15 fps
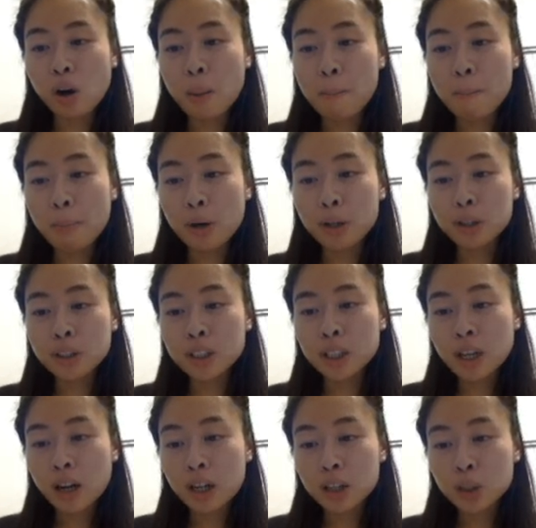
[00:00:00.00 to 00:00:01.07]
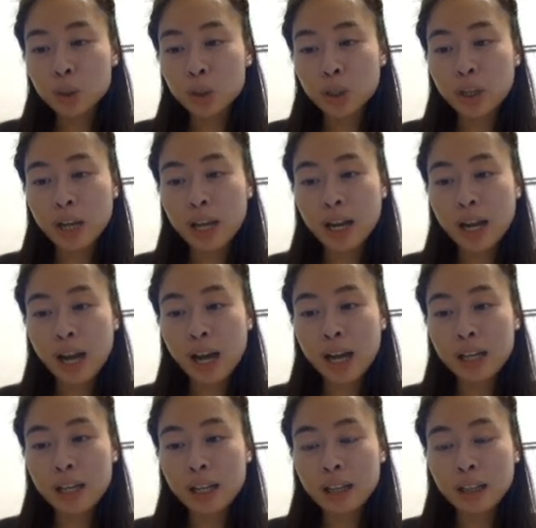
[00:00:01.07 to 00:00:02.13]
called Merch Hunter, and
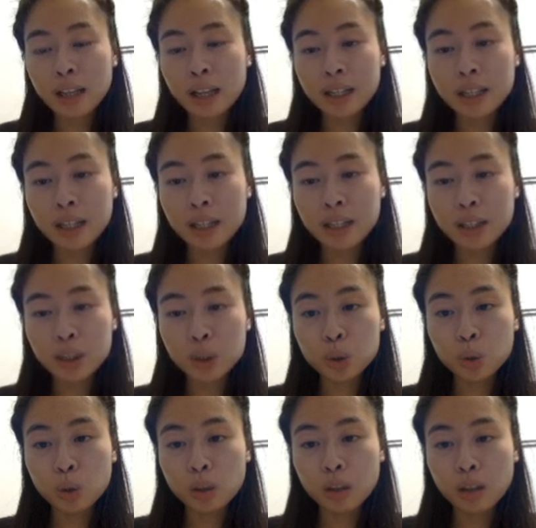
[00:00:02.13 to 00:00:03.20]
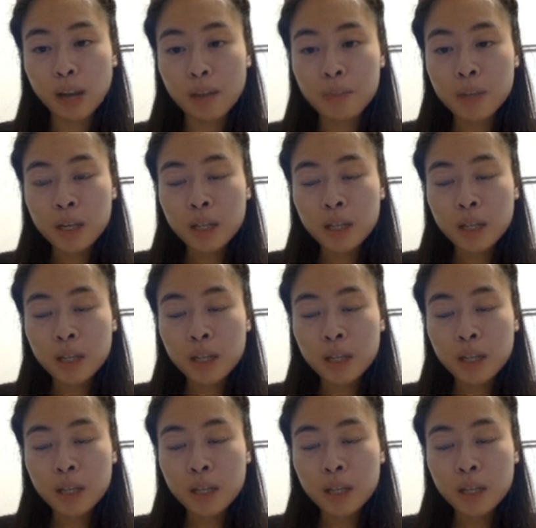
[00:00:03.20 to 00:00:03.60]
I like this tool a lot.